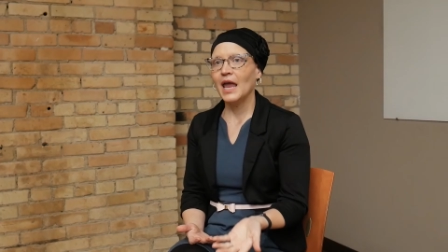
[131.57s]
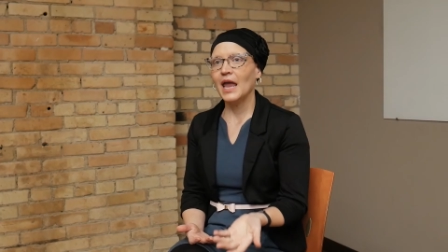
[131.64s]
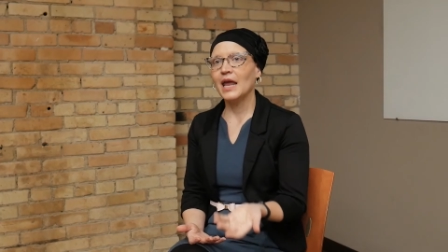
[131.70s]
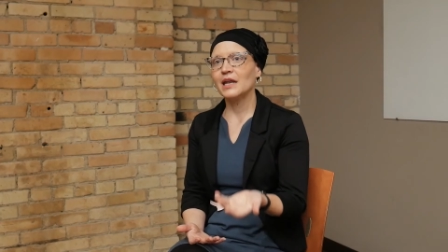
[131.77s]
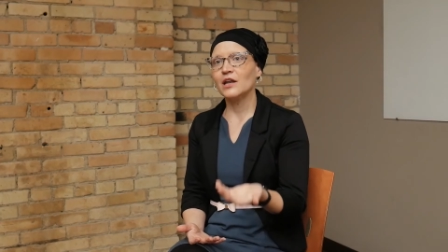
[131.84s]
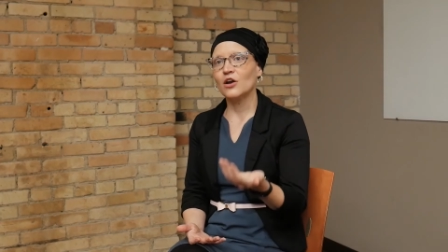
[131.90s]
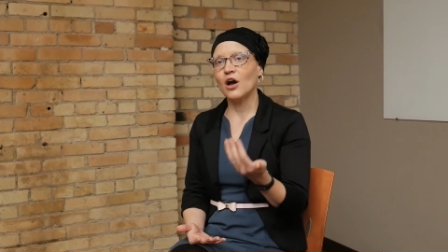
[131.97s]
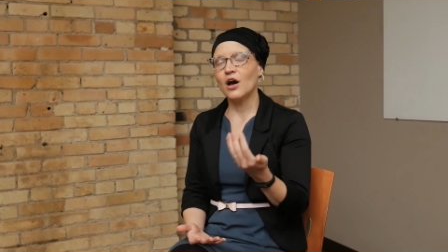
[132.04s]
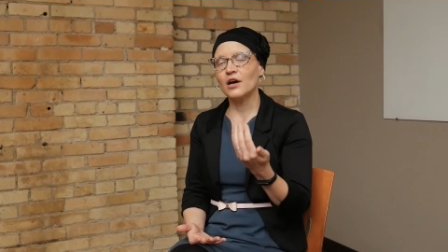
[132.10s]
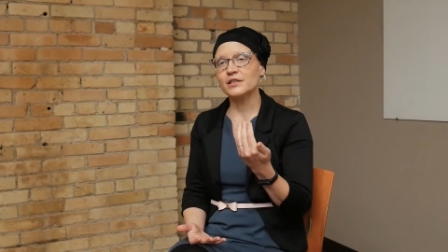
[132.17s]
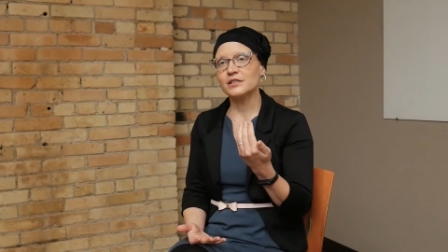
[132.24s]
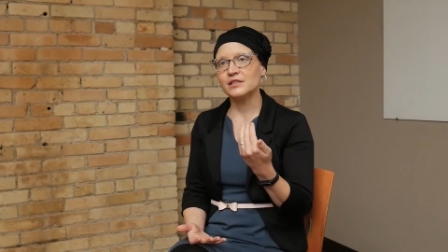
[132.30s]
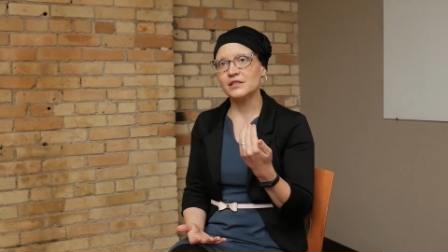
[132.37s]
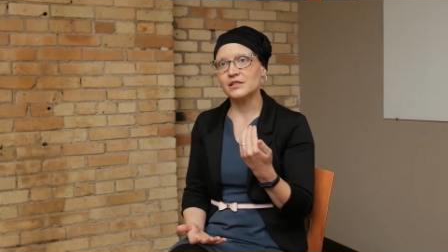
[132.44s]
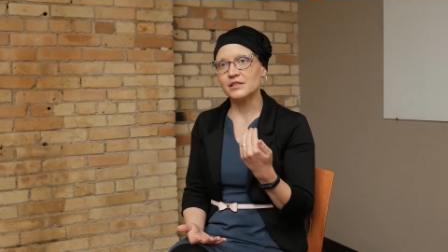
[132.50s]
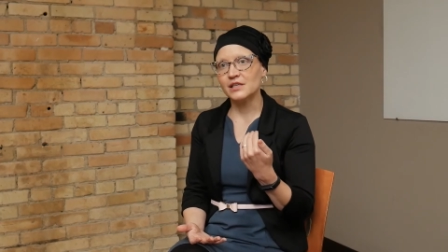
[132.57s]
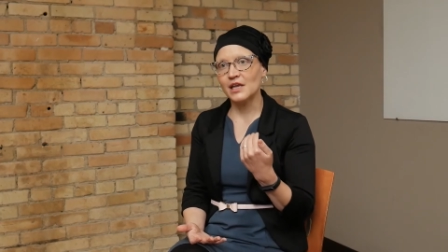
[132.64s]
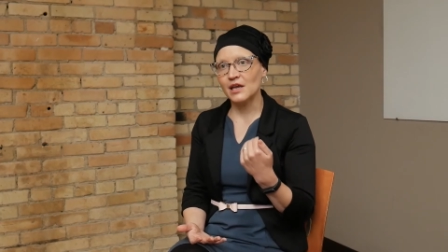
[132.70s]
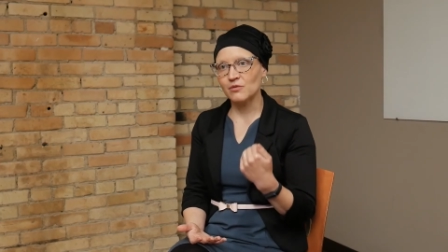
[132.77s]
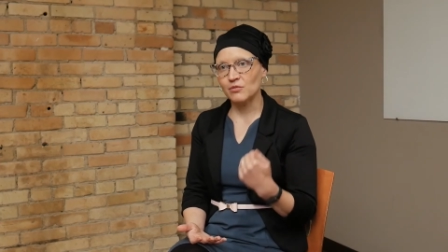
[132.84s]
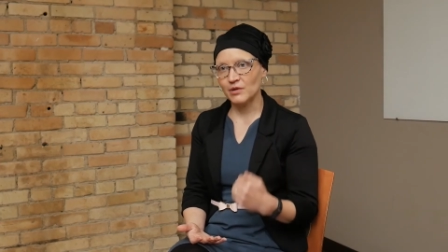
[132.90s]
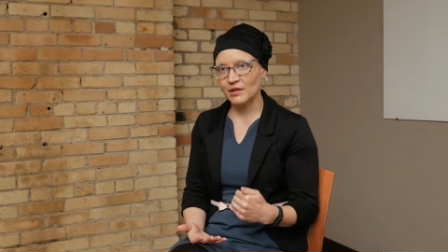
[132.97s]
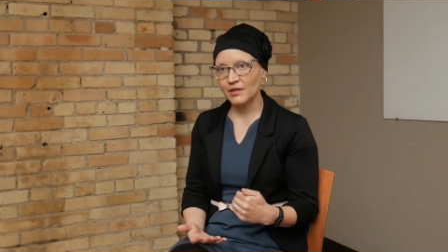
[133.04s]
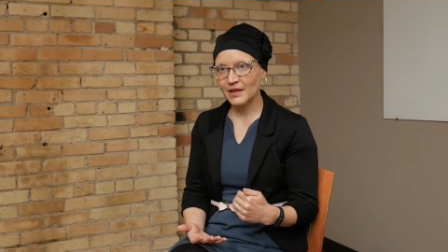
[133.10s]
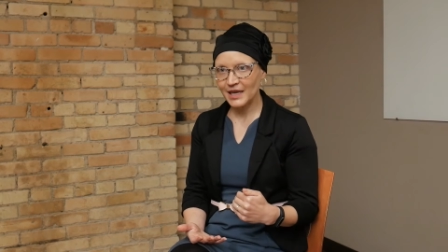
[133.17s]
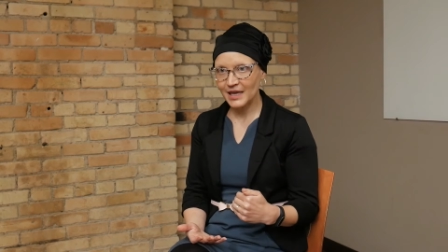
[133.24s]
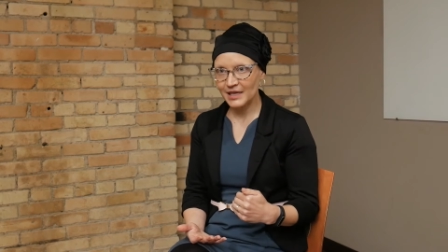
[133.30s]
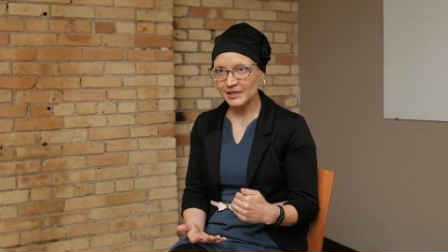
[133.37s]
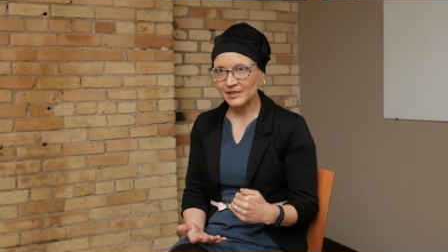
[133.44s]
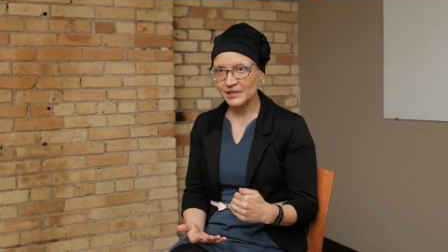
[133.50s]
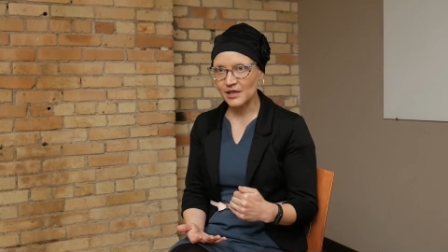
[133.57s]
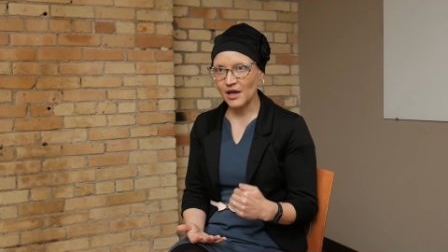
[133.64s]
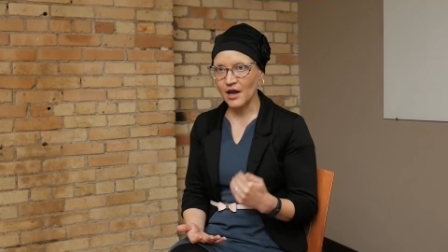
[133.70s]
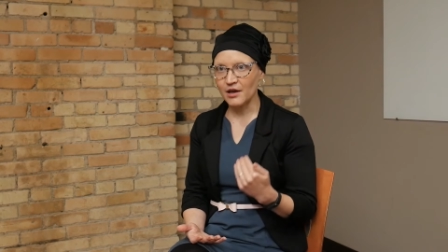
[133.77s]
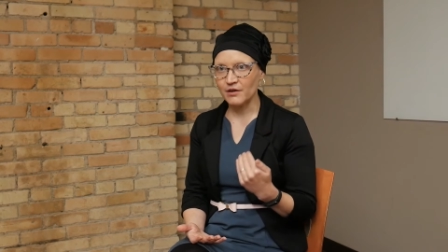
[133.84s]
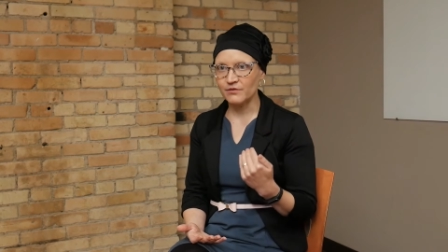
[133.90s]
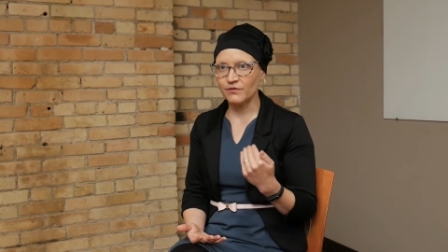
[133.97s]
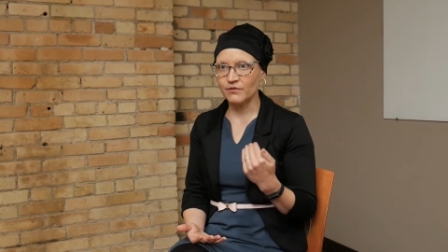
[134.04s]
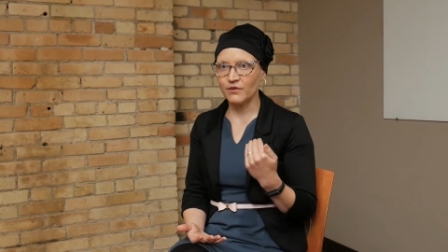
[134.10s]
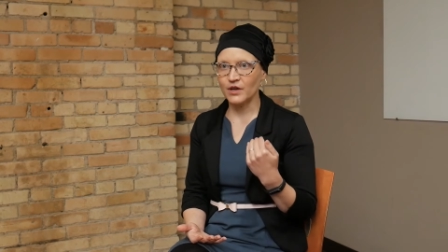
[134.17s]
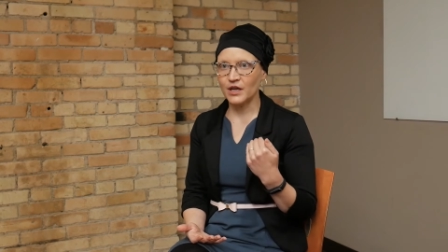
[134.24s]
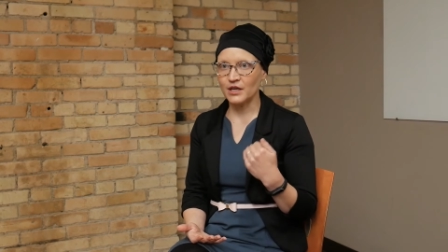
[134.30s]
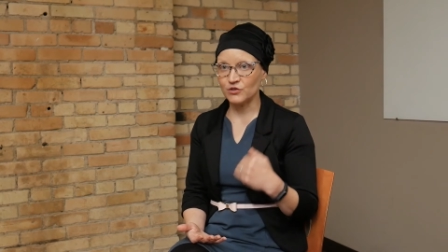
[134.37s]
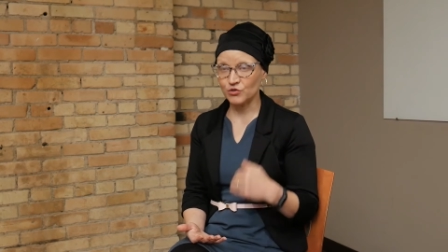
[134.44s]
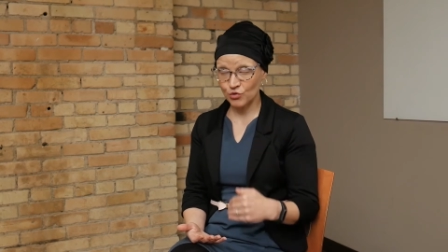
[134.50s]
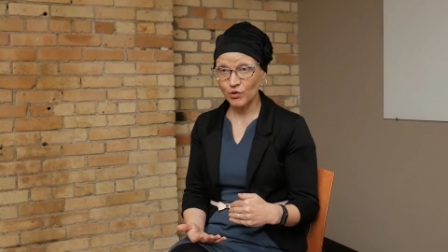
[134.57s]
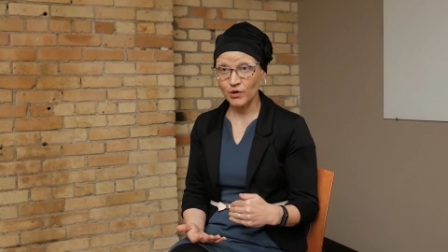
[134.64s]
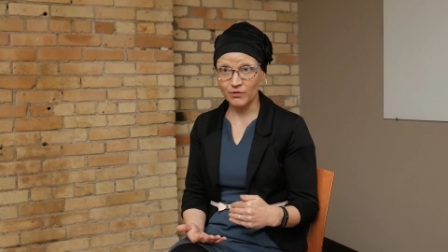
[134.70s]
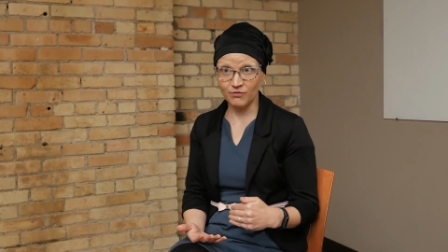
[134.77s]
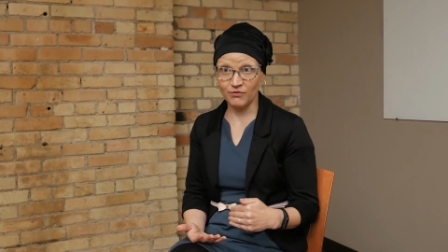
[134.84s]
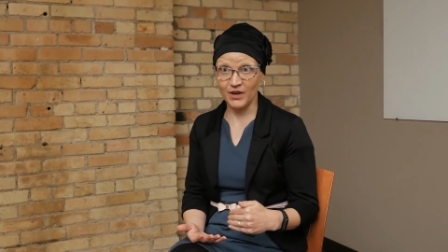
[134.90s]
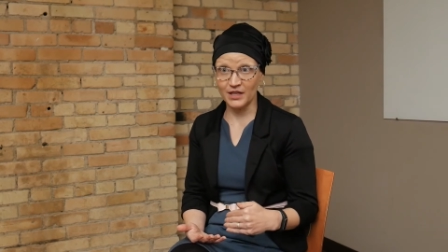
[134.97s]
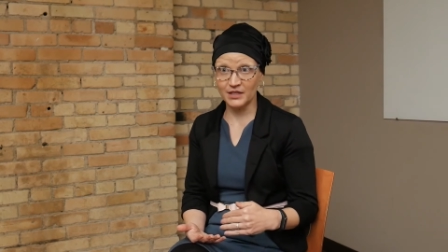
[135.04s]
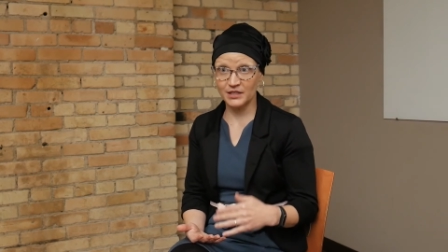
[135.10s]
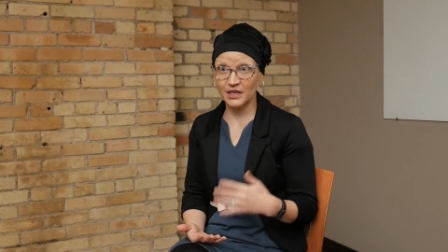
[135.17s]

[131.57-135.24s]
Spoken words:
And it causes a release of endorphins.